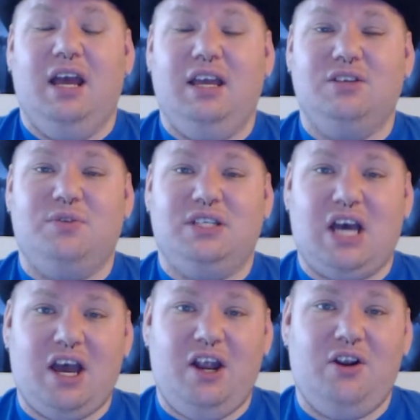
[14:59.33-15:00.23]
is
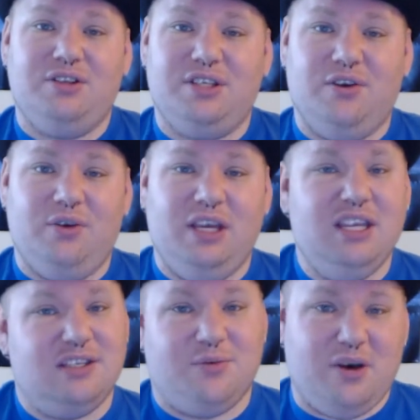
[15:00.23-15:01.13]
retired, so he
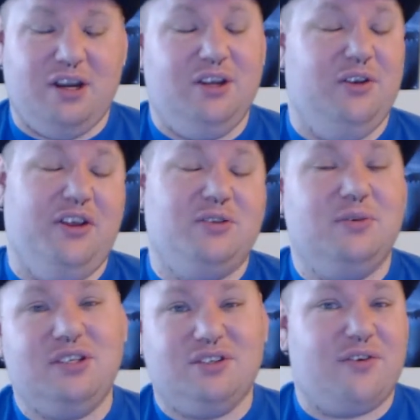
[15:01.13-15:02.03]
doesn't want to do this,
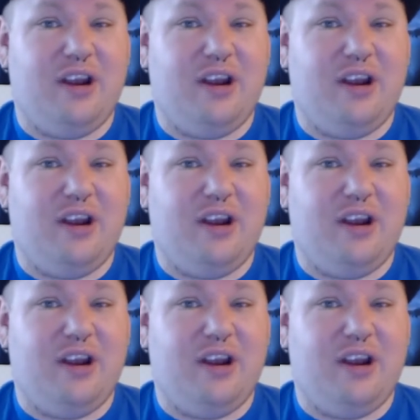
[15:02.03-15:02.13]
which is